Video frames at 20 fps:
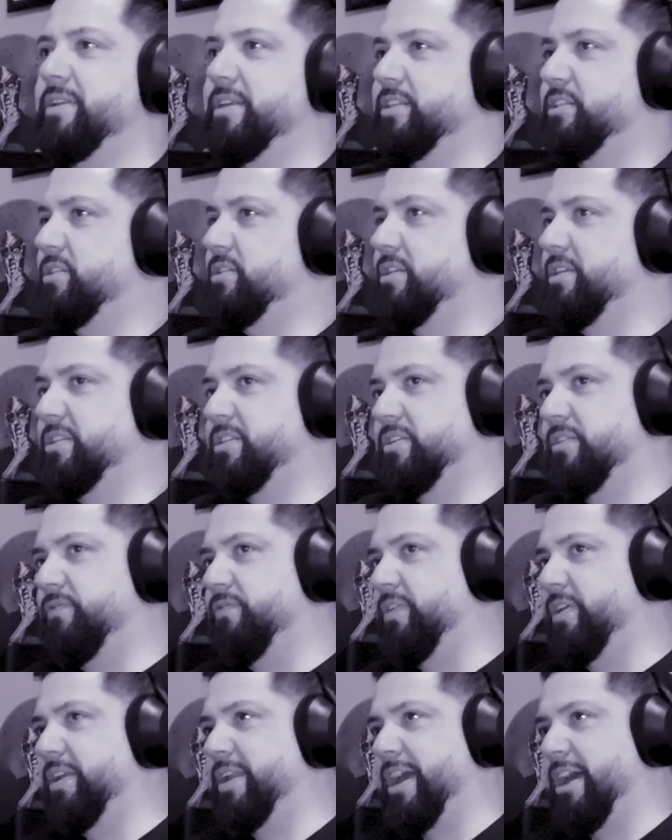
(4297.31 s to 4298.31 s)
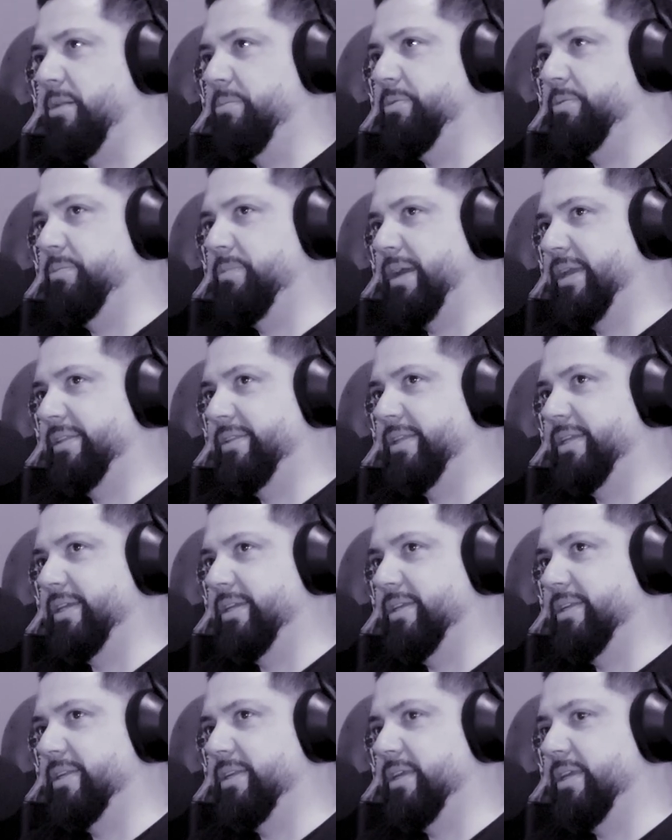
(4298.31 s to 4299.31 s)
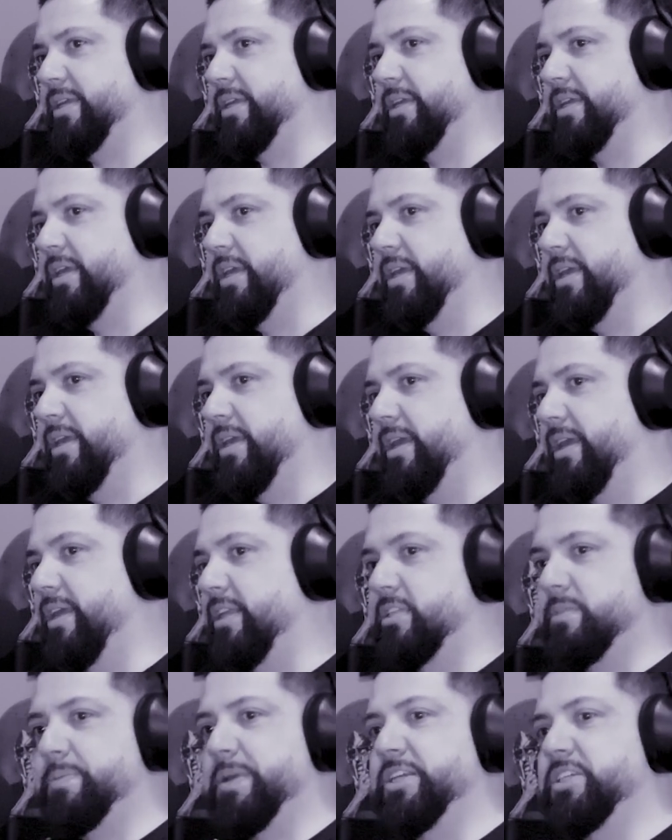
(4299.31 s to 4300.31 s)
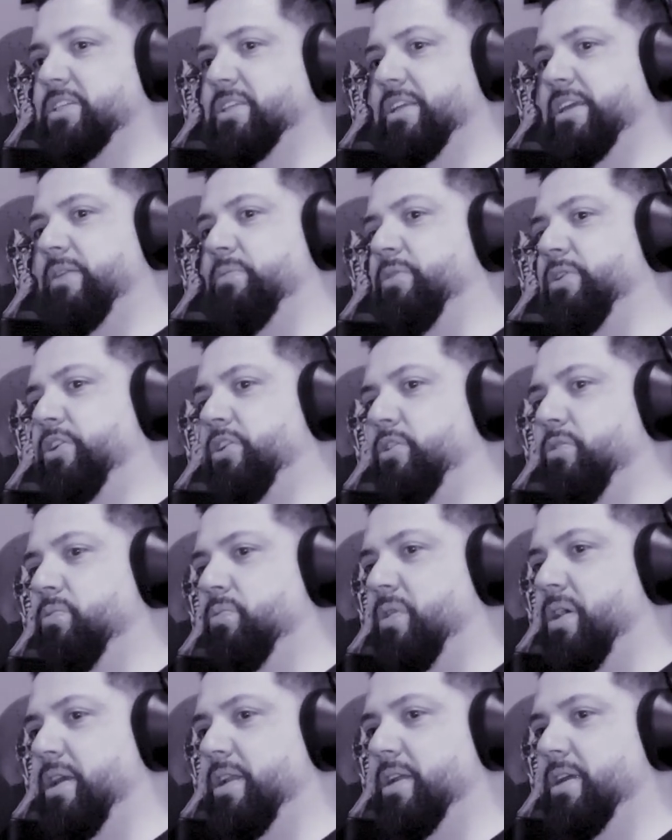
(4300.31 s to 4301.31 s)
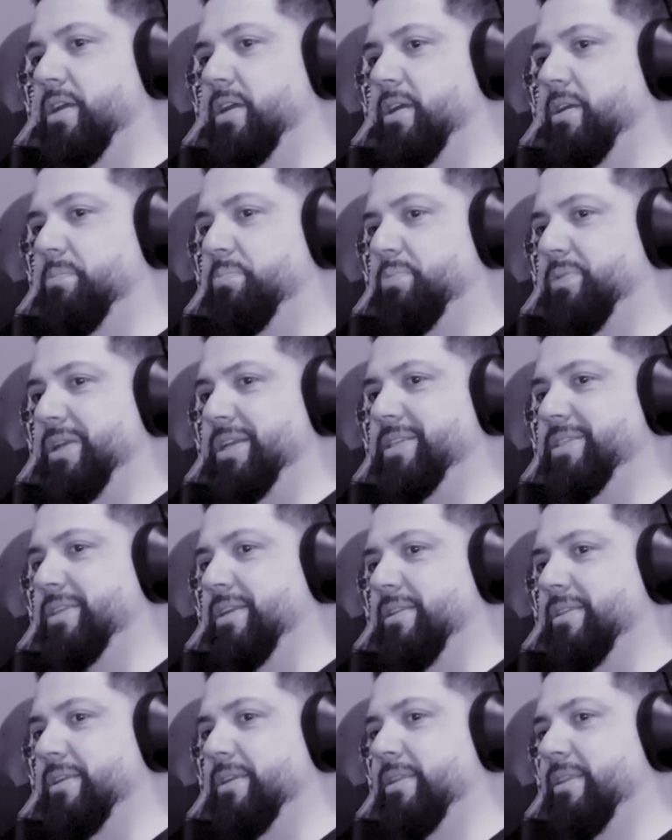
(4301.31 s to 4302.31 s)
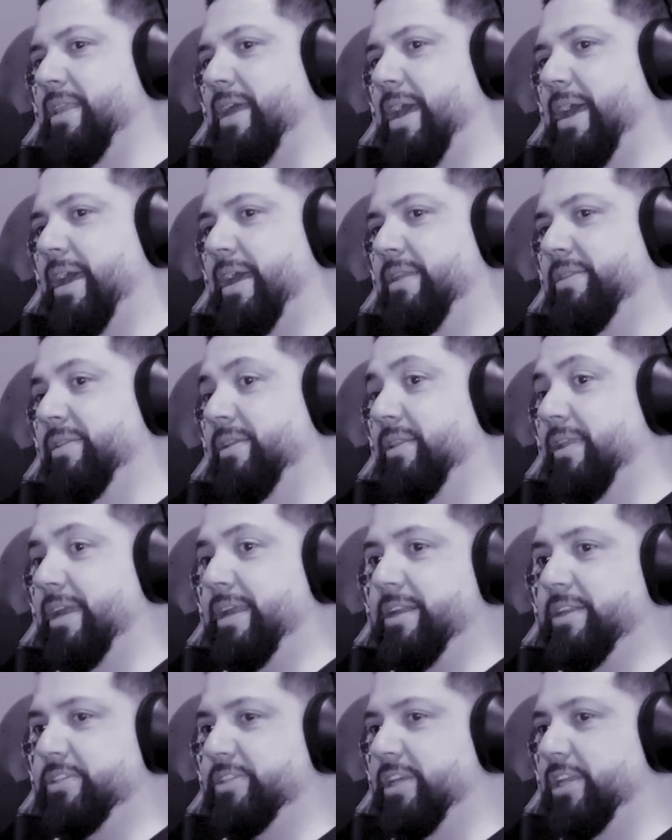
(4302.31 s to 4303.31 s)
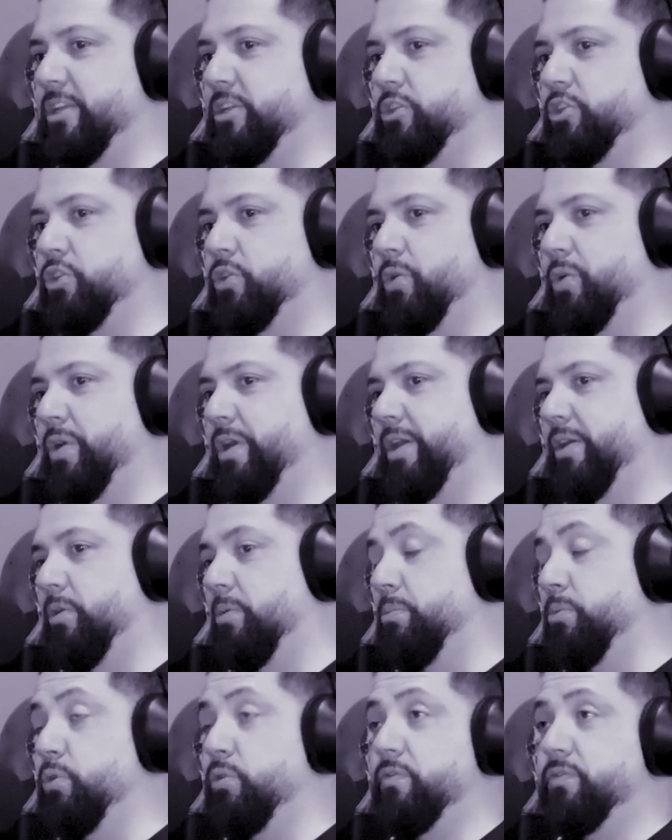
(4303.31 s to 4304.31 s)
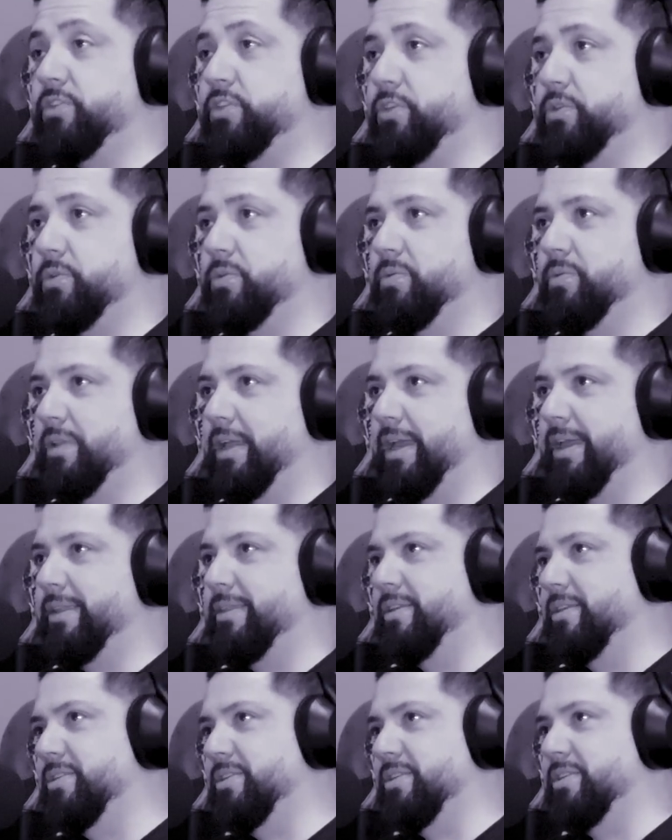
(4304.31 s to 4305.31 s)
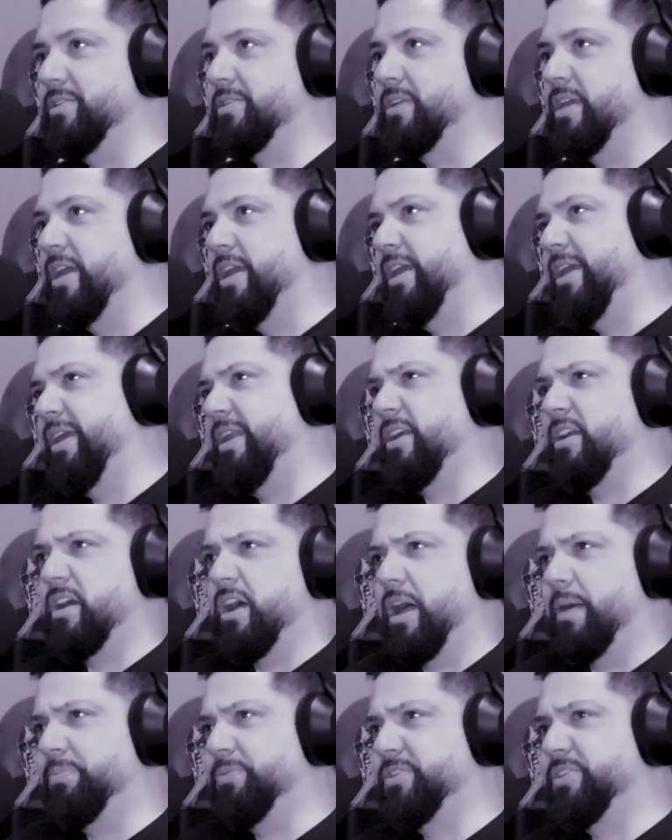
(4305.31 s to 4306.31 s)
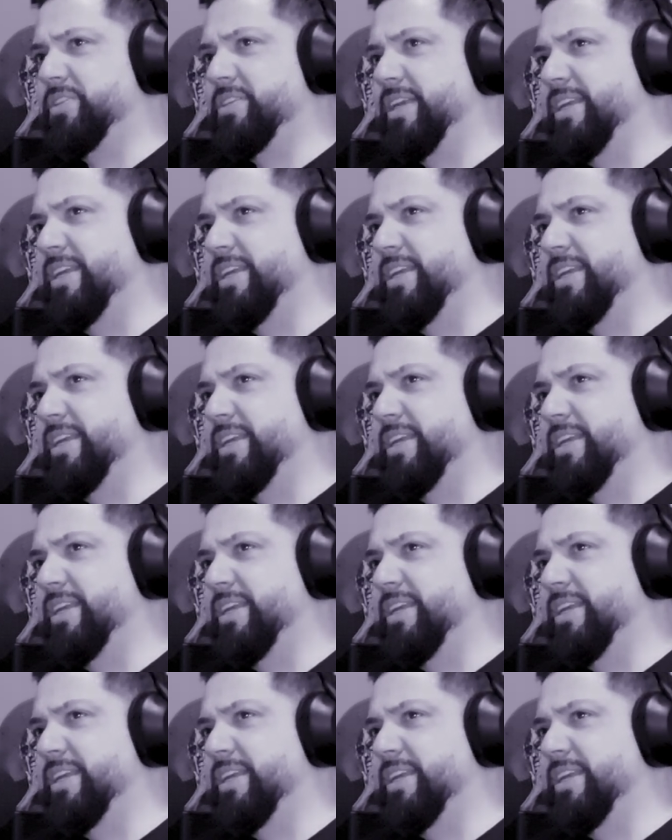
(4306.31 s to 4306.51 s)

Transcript: It's a fun album. I think it and especially when you want to play something that the ladies can enjoy or move to, like it accomplishes.